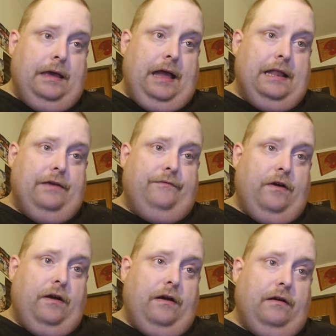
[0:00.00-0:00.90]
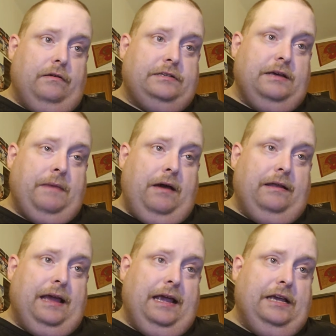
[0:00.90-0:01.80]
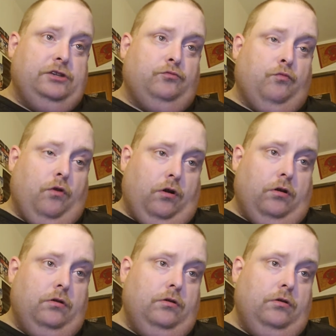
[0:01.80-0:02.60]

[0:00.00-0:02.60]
And if uh, somehow the Yankees were,